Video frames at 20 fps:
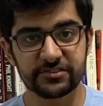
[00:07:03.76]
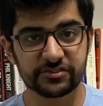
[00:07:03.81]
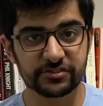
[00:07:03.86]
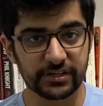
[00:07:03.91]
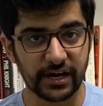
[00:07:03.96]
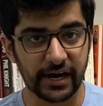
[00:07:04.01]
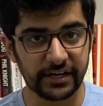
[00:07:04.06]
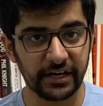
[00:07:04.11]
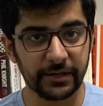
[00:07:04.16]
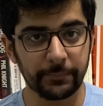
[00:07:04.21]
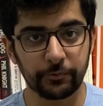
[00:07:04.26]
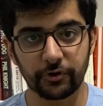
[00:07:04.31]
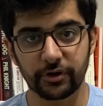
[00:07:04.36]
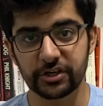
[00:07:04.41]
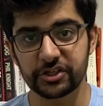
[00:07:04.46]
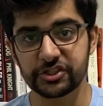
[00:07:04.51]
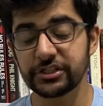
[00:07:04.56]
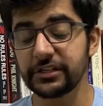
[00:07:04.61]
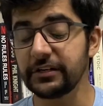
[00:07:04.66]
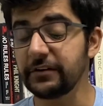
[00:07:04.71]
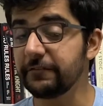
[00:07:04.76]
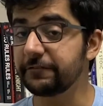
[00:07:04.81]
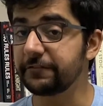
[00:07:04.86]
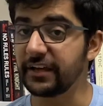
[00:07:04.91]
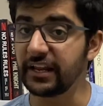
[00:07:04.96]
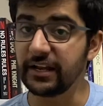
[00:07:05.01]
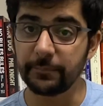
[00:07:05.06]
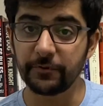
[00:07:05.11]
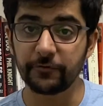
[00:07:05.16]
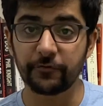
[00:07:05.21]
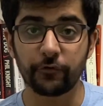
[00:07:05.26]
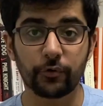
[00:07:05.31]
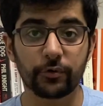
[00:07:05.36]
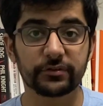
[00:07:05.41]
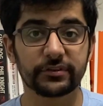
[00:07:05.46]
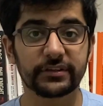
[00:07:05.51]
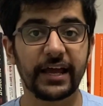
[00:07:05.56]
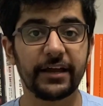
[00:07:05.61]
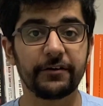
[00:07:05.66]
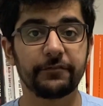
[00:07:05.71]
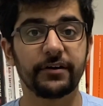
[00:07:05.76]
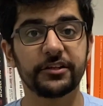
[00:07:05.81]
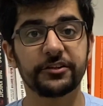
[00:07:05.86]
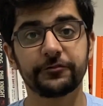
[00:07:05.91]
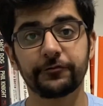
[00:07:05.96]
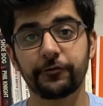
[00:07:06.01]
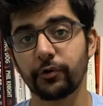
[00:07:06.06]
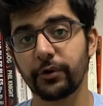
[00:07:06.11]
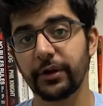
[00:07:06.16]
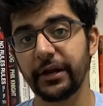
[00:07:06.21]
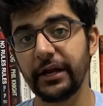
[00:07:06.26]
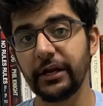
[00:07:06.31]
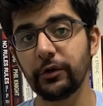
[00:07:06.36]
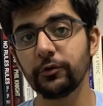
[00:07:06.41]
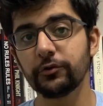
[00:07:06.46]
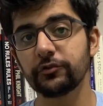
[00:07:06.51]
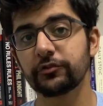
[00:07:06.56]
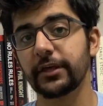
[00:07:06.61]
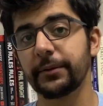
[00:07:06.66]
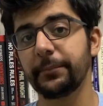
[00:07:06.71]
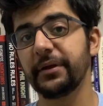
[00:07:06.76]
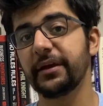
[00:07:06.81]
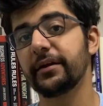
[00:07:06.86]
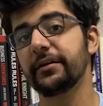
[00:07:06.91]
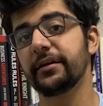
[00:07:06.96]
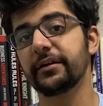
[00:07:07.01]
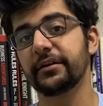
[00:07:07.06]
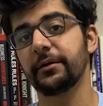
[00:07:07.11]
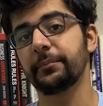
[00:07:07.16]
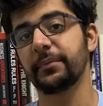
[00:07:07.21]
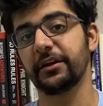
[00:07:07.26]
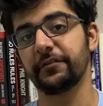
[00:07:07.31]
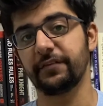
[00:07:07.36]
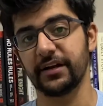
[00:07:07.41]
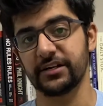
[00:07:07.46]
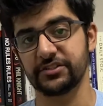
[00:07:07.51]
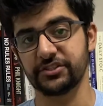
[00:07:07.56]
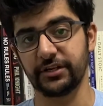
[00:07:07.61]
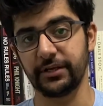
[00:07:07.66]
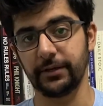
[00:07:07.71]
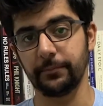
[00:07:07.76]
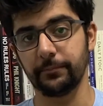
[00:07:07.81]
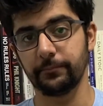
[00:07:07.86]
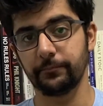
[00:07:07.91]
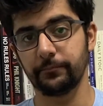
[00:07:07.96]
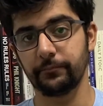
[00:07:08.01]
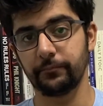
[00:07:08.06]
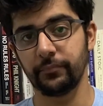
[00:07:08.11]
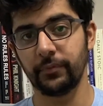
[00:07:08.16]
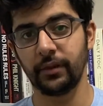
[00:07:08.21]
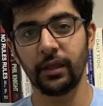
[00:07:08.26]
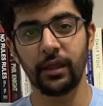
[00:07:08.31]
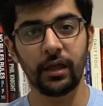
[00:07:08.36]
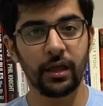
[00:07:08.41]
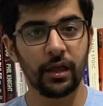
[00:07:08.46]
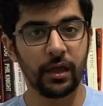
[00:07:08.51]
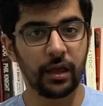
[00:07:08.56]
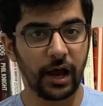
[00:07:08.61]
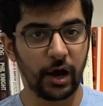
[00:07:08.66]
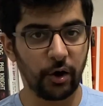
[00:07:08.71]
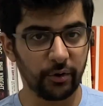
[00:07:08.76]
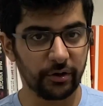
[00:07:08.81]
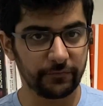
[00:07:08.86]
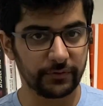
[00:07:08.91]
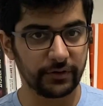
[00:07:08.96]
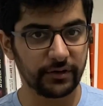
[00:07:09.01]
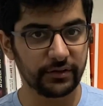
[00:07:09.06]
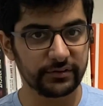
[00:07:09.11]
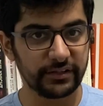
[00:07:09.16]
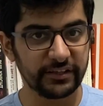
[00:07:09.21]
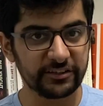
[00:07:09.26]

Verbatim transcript: which started production well before Taiwan's foray into semiconductor manufacturing. However,